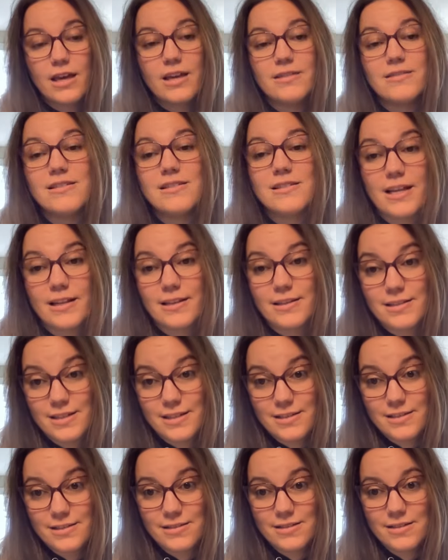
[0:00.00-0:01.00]

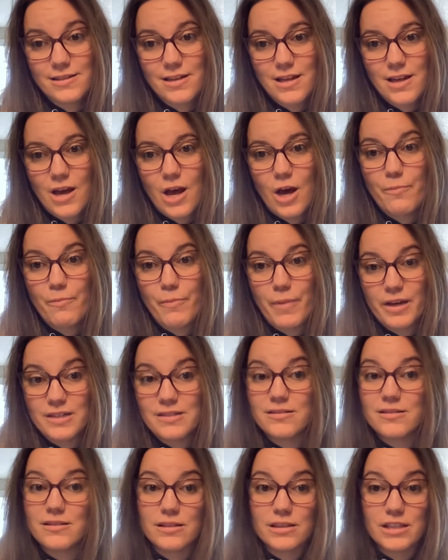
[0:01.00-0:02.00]
consensus
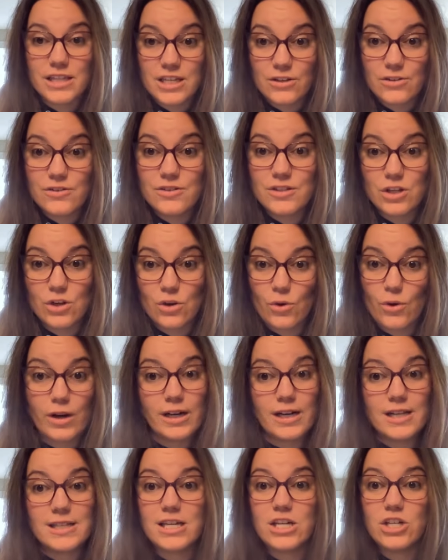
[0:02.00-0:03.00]
amongst the leaders in your
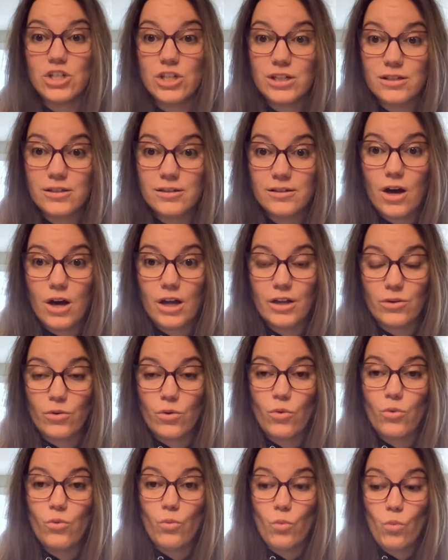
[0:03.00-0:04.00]
organization on
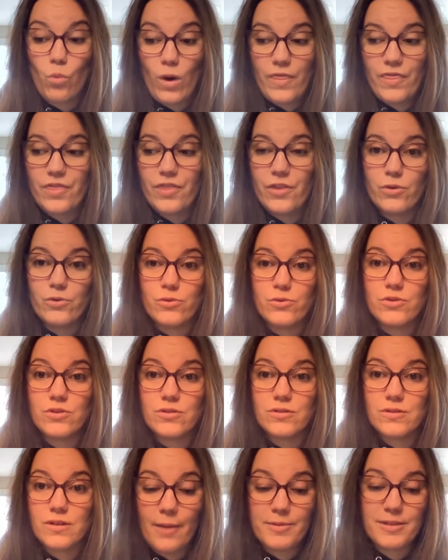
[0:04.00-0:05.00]
what
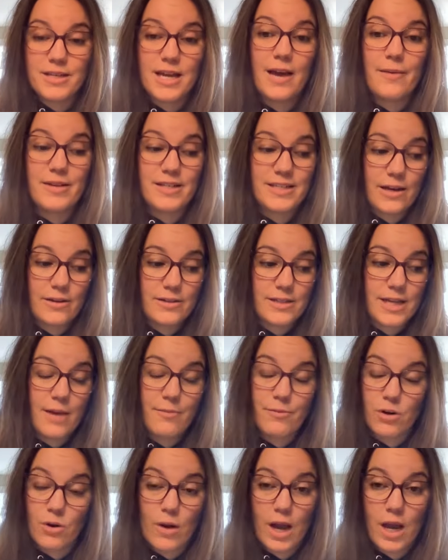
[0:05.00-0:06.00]
those uptime and
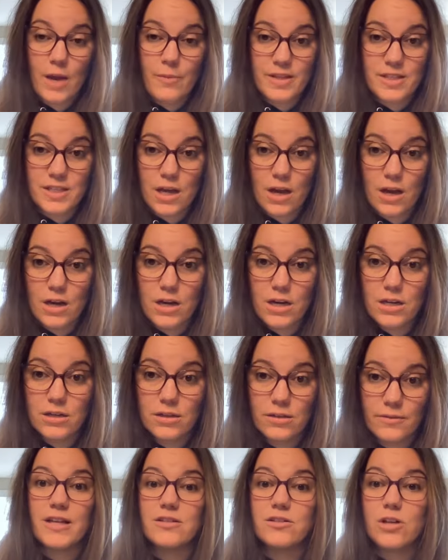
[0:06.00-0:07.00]
downtime requirements are
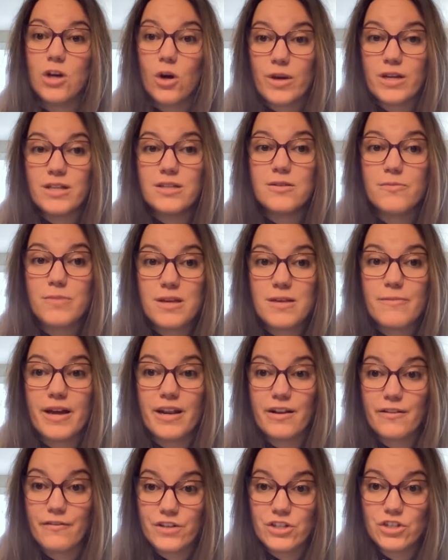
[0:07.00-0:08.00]
is going to be
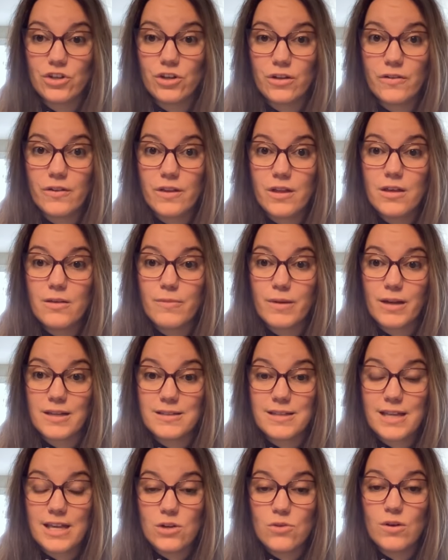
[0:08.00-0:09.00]
beneficial because
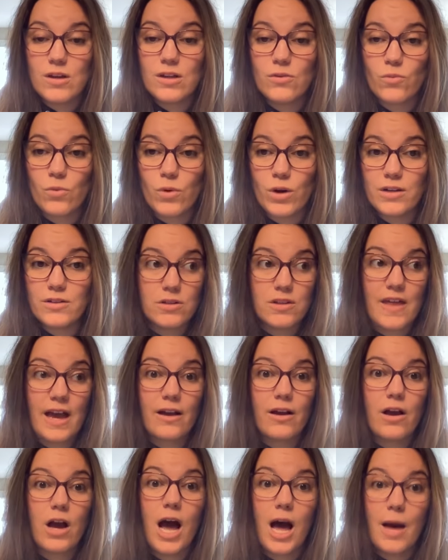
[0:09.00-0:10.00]
then you can work to
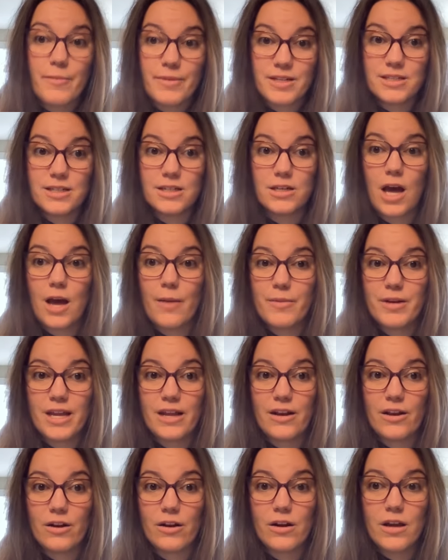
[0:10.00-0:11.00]
that common
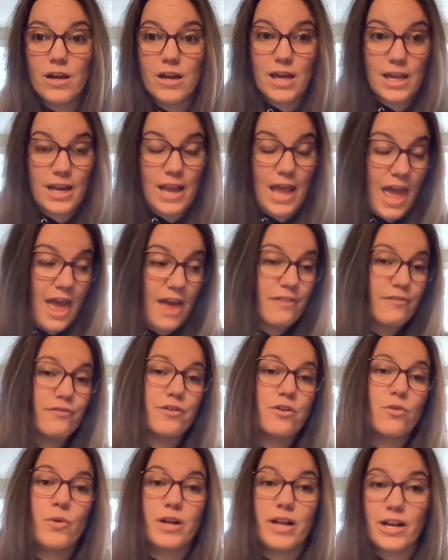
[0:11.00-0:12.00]
denominator and
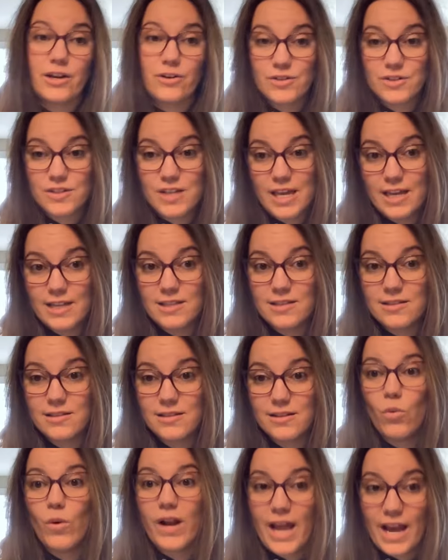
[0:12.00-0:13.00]
everyone understands
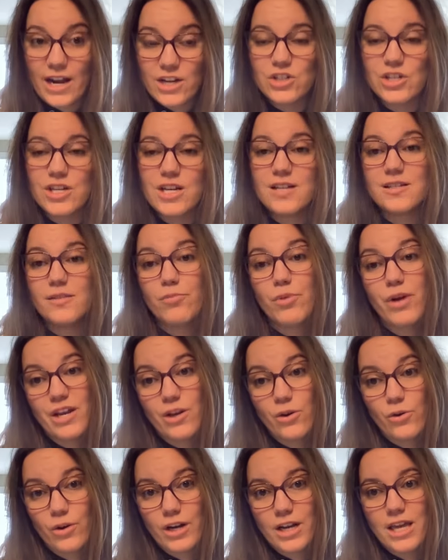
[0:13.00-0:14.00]
what actually is a
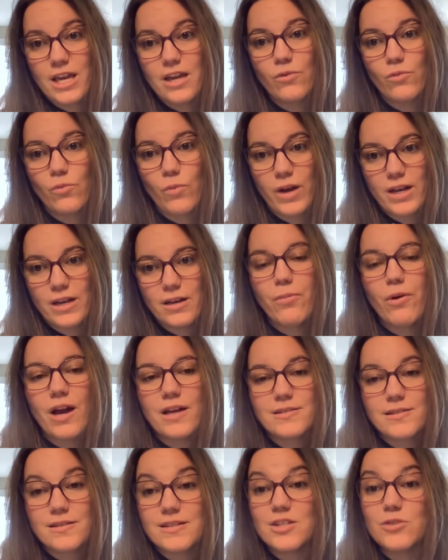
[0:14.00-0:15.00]
priority and what
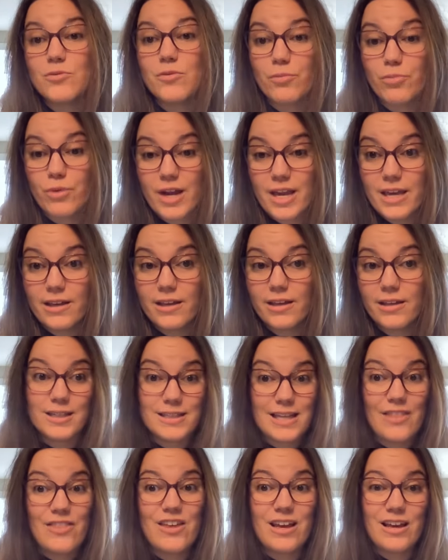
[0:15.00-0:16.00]
processes will break.
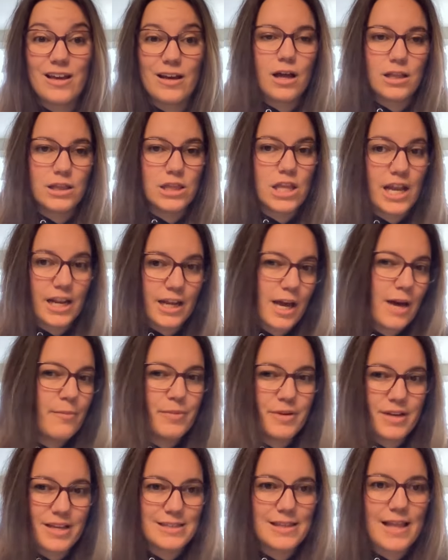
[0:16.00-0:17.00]
Because I think a lot of
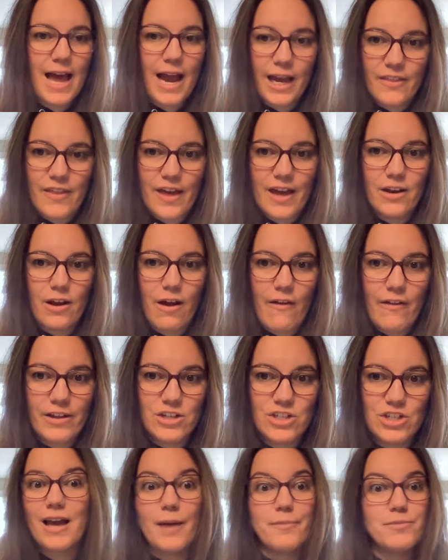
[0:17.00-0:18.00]
companies lack that
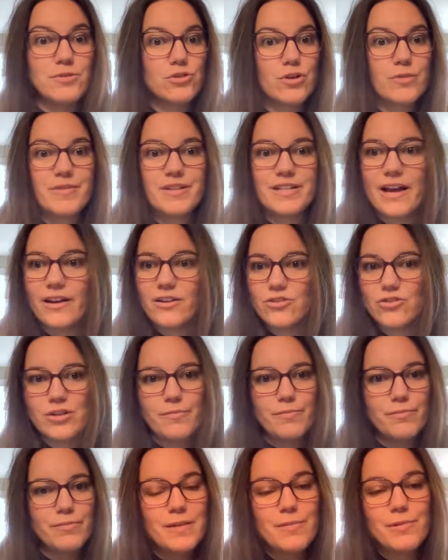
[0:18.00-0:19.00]
knowledge. Upstream and
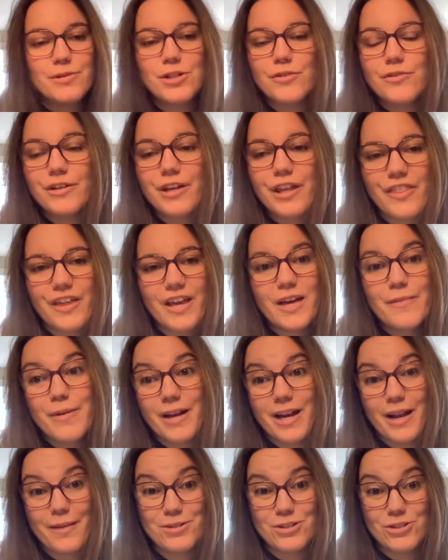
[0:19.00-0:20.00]
downstream, people don't really think
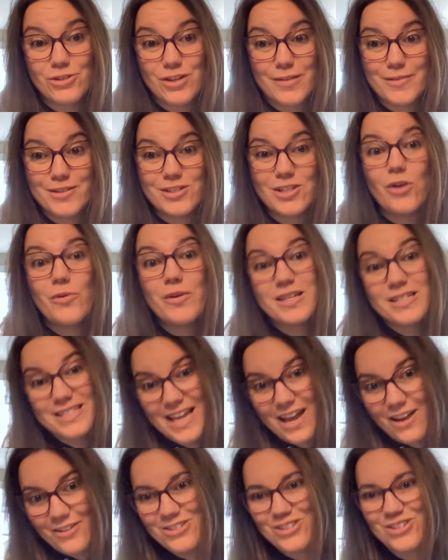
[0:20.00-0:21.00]
about upstream. It's always
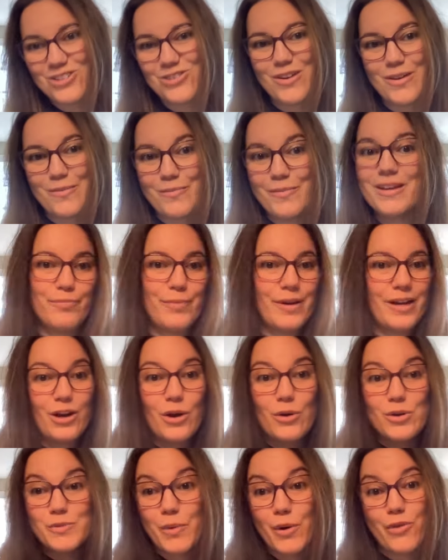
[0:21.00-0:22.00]
downstream, but it
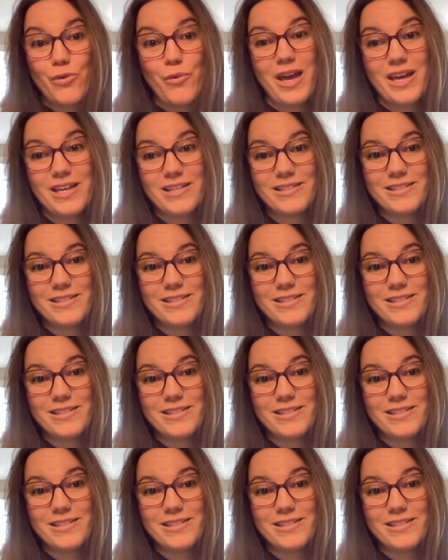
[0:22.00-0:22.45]
goes both ways.